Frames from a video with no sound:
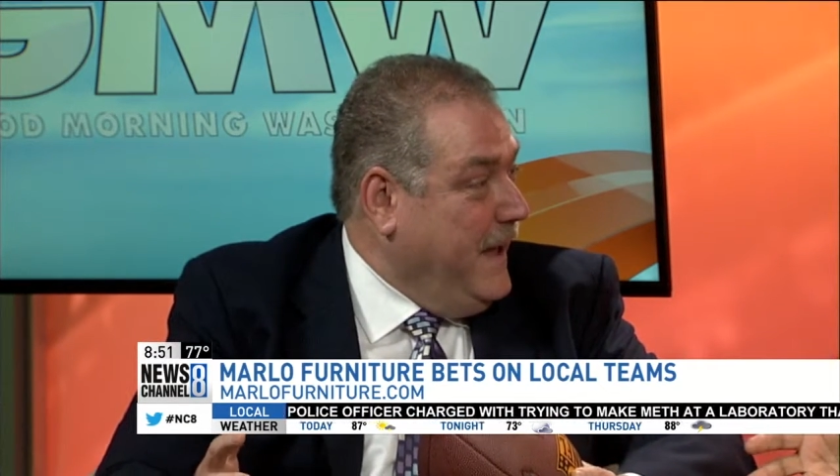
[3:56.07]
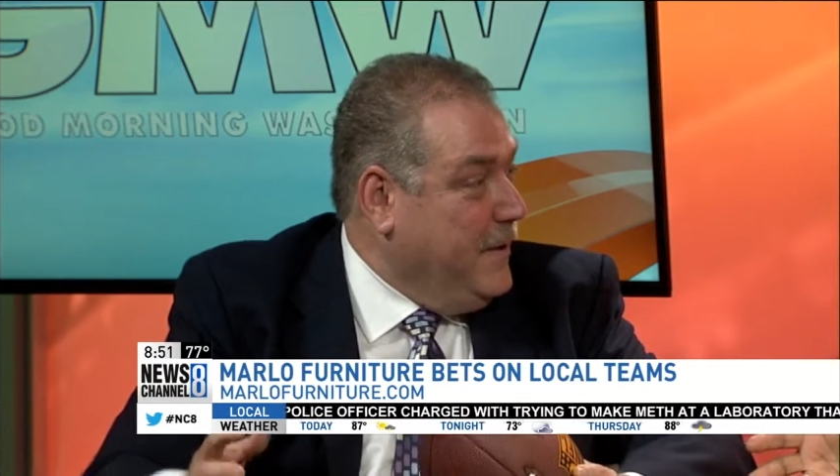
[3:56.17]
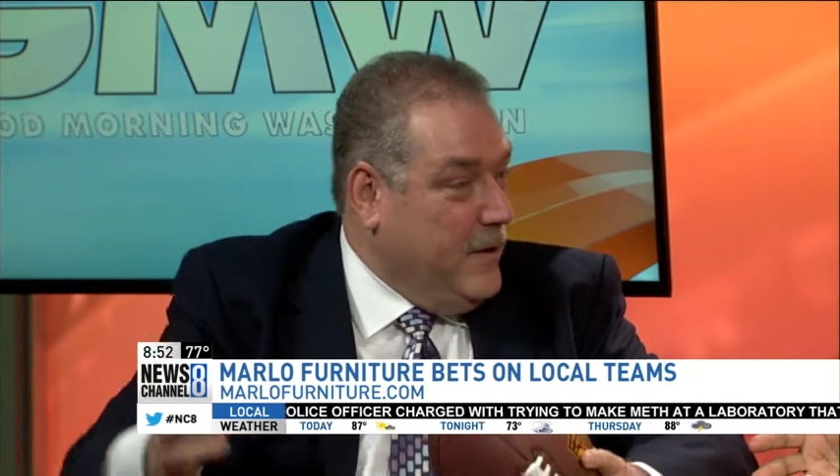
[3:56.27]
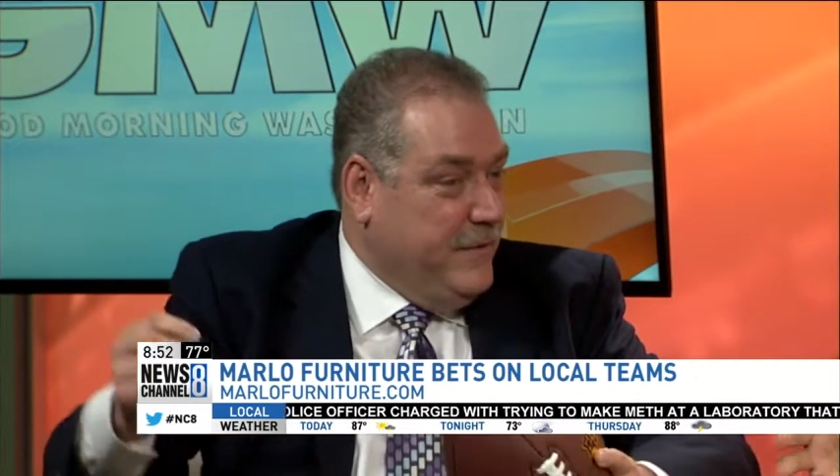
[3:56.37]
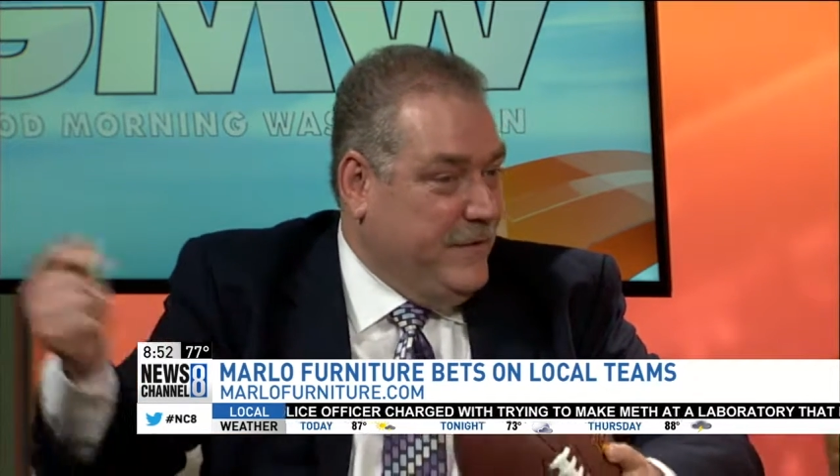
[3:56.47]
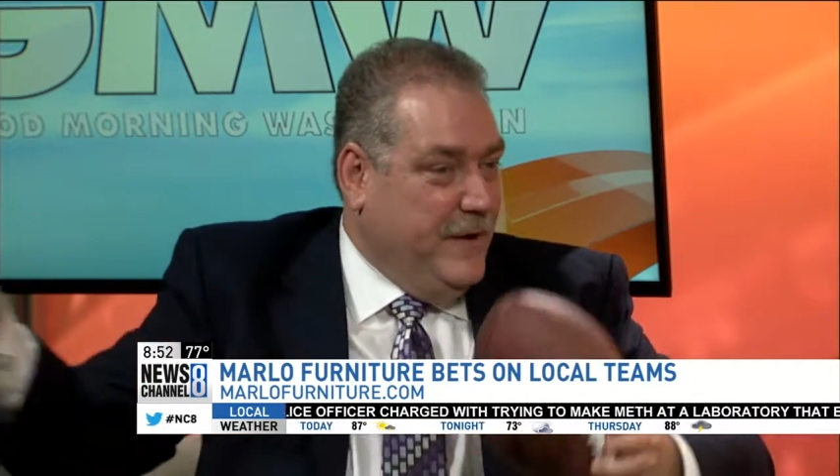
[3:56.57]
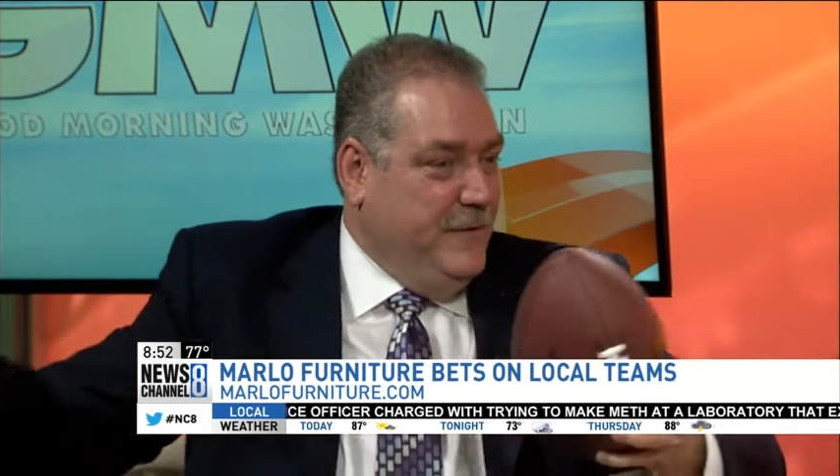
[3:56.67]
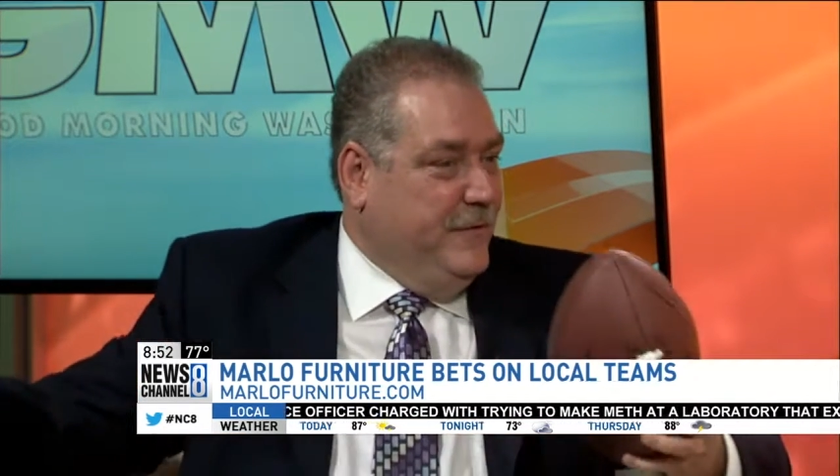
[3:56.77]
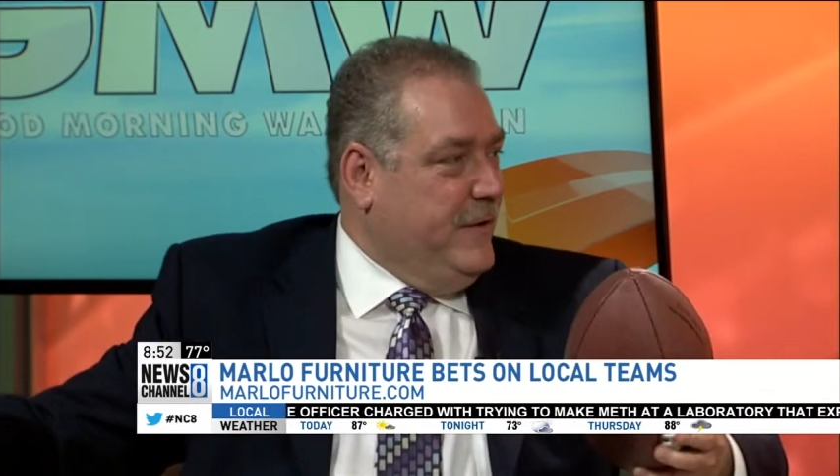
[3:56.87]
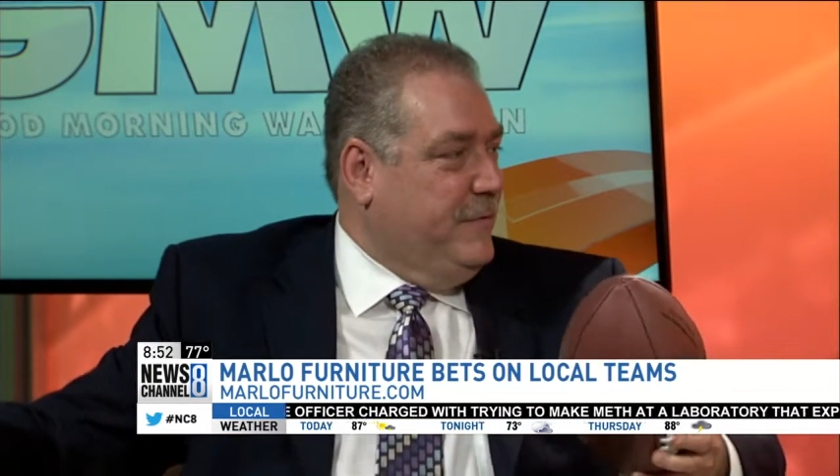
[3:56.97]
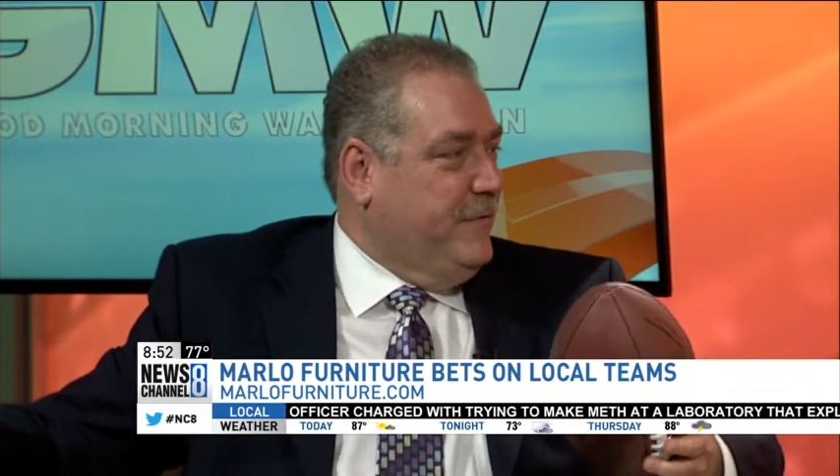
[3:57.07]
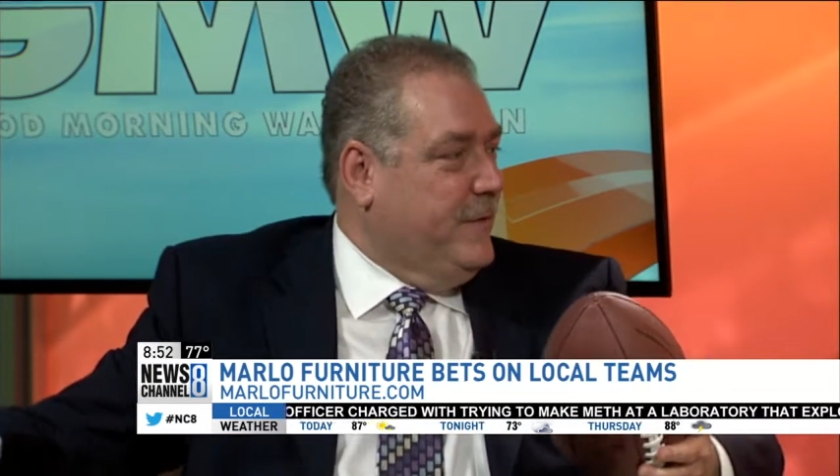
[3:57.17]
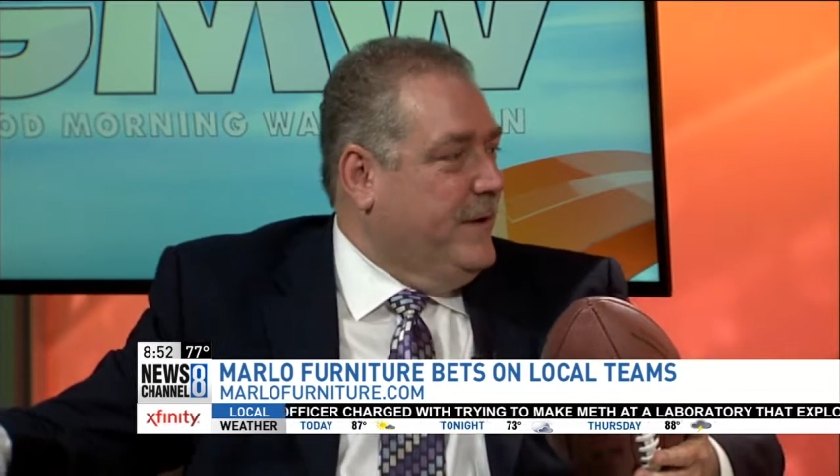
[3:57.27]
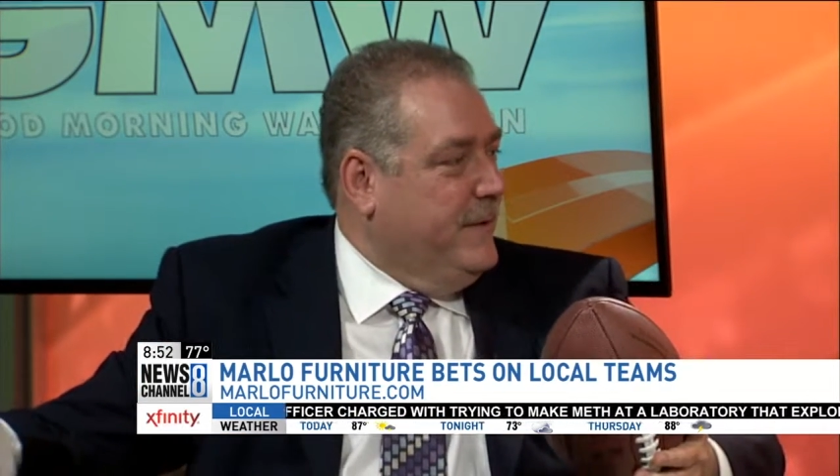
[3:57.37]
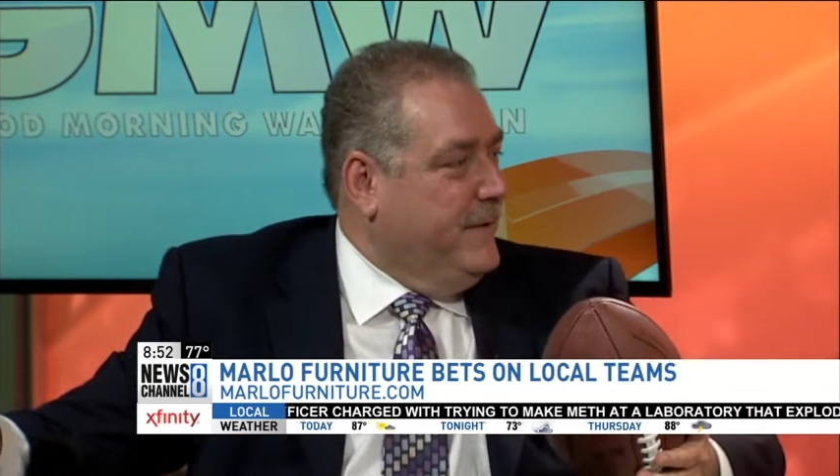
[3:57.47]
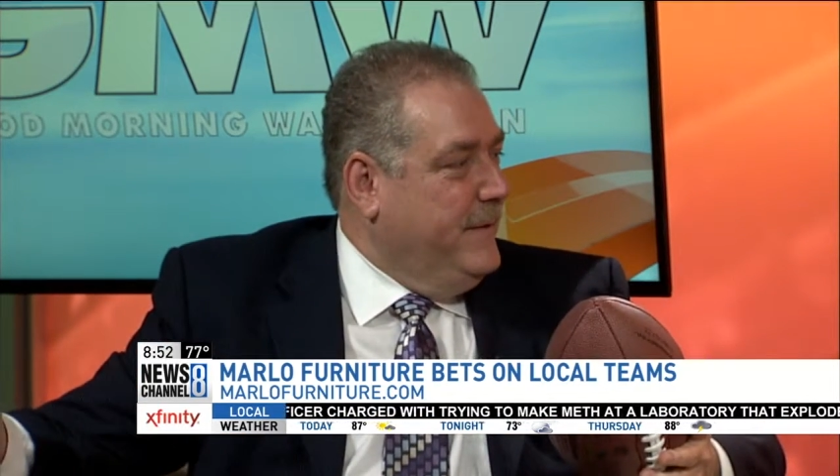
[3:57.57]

and all of a sudden your stuff's free.